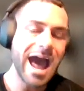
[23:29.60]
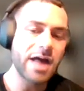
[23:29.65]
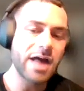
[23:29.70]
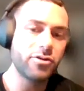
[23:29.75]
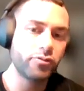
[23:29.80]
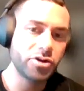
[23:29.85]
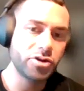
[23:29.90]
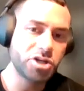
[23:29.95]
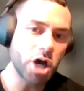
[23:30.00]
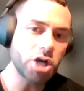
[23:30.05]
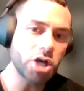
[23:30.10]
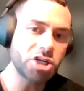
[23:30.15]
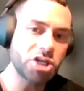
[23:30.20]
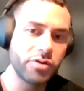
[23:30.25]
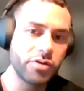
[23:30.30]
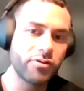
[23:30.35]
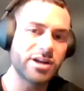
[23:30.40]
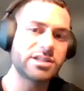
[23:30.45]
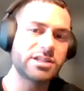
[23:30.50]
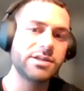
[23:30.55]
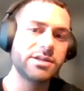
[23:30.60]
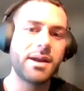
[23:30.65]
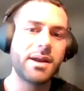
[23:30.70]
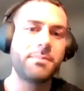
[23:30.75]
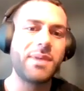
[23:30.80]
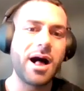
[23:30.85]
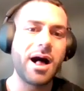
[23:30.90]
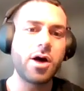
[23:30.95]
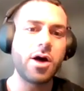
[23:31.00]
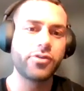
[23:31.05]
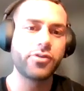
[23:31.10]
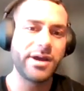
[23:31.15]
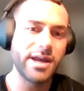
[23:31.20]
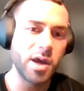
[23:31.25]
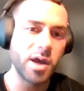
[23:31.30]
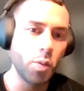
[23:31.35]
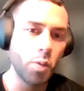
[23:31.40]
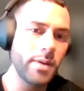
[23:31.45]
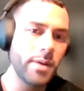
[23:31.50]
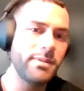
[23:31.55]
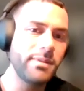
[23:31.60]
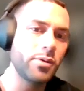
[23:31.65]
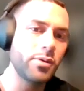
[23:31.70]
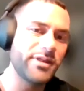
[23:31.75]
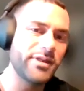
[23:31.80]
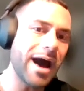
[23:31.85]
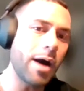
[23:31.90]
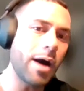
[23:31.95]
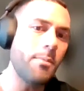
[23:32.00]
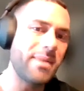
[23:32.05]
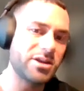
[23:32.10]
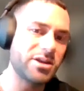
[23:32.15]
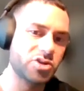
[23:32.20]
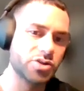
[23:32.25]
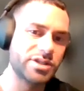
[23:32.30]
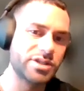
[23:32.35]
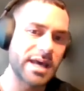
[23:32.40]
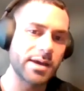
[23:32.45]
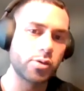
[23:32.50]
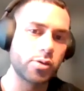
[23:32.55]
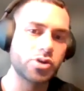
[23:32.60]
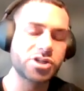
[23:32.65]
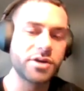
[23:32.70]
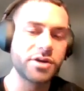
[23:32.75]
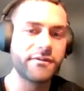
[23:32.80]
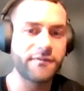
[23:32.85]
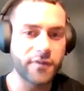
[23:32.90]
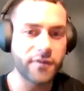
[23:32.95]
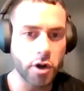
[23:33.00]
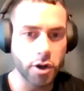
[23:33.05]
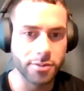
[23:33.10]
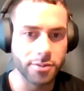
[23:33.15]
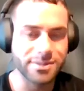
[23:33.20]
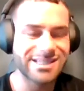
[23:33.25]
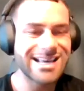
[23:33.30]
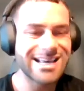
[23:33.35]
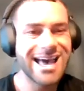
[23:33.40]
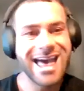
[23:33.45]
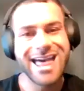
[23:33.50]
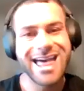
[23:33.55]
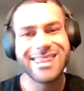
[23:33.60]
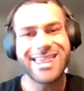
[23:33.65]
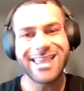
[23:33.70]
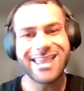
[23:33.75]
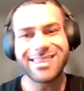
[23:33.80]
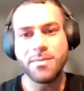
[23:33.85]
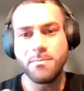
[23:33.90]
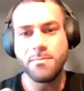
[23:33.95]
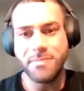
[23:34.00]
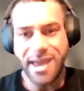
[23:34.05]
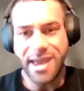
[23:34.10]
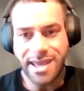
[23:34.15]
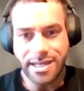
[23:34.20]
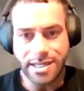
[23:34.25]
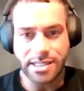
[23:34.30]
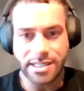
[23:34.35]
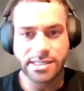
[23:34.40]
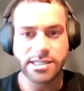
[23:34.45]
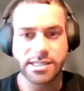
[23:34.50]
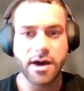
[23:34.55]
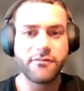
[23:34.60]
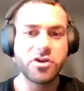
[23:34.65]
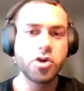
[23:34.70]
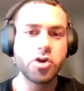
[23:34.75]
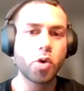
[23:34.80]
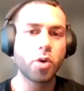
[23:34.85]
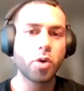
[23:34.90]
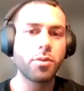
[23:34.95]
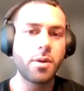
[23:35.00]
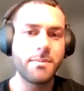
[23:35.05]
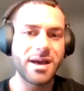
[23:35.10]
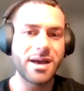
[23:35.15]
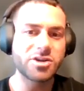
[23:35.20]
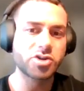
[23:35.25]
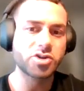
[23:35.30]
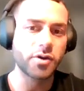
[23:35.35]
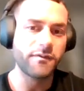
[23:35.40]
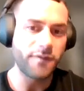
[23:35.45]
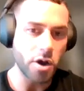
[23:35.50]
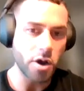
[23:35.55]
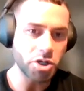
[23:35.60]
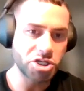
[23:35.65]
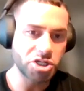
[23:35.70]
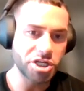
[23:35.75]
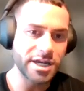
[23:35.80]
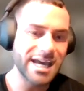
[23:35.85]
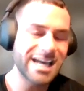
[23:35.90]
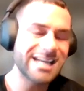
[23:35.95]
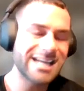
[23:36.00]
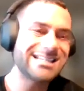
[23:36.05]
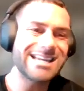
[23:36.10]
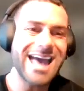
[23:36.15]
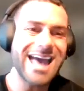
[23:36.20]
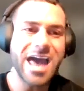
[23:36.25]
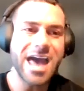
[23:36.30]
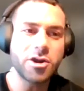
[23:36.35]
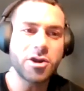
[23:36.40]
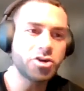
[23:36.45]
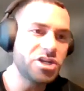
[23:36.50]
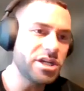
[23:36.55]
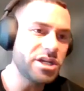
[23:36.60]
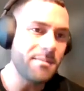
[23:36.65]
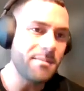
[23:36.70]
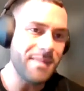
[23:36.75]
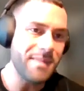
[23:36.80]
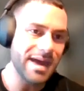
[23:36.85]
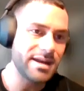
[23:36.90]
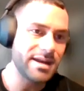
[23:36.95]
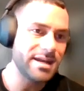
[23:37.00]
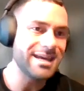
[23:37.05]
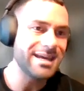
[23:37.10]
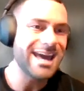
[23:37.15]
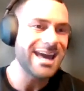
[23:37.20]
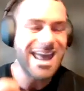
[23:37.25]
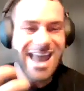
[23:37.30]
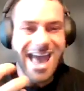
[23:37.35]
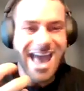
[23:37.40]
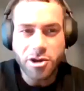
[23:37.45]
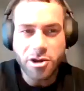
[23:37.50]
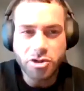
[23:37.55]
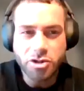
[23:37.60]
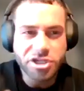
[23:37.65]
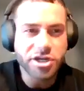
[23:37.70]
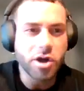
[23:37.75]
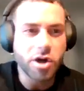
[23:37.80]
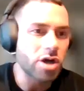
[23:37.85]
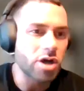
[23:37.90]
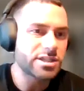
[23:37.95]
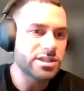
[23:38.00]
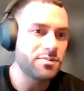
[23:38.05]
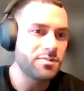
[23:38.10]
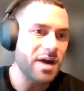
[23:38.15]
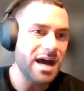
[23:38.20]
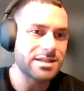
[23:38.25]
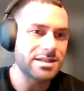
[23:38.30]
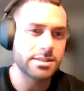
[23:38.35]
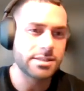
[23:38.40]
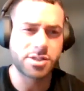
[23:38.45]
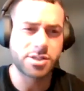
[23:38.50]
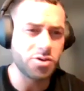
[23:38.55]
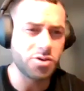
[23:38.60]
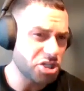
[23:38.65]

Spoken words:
And the reduction in resting metabolic rate in women without menstrual cycles confirms that the maintenance of a normal menstrual function is an energy demanding and energy costly process.